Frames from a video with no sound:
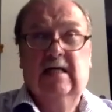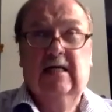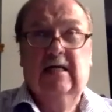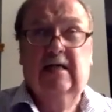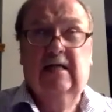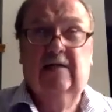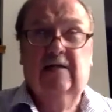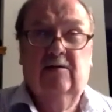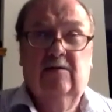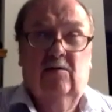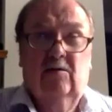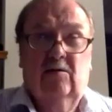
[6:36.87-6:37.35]

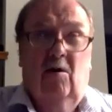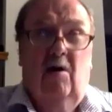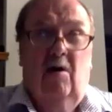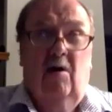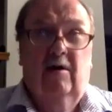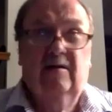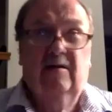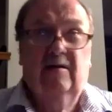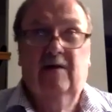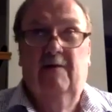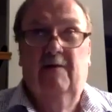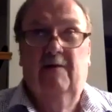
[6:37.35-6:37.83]
is
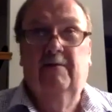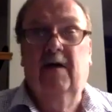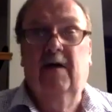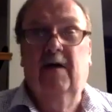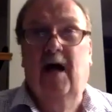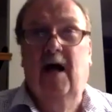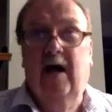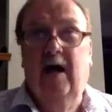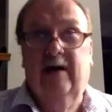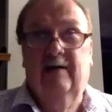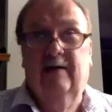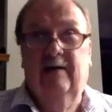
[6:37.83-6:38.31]
along some
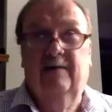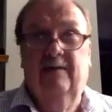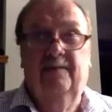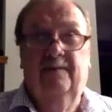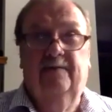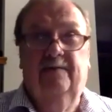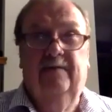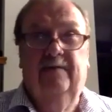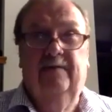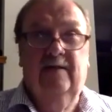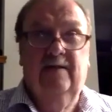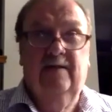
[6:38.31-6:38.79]
kind of
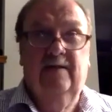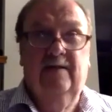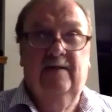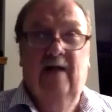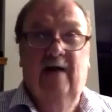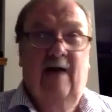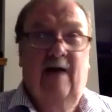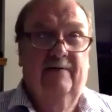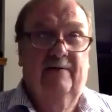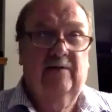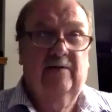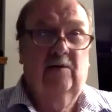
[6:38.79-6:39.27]

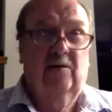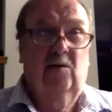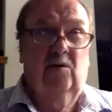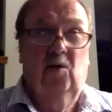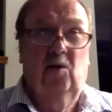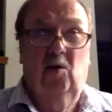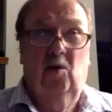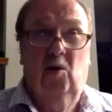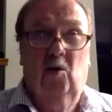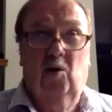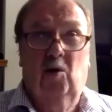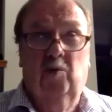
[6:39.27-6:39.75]

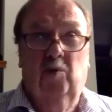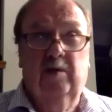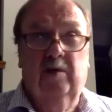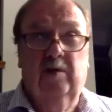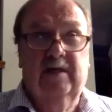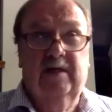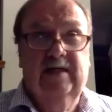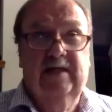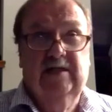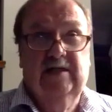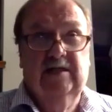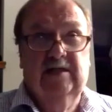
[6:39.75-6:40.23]
philosophical or
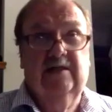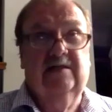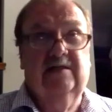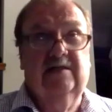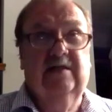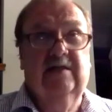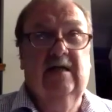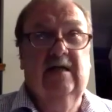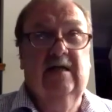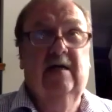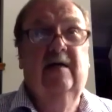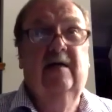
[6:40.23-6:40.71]

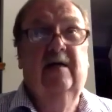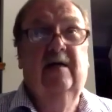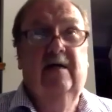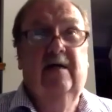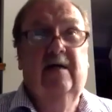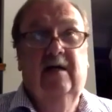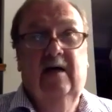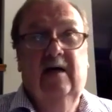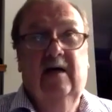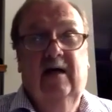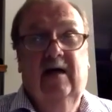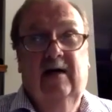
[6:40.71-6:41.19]
religious
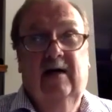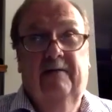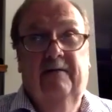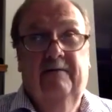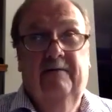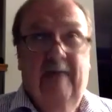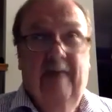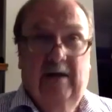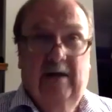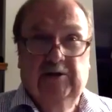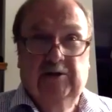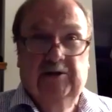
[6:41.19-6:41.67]

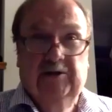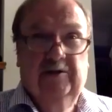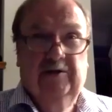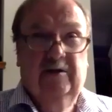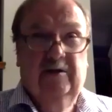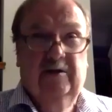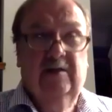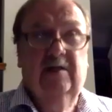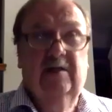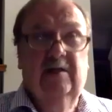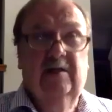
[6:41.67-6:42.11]
measure.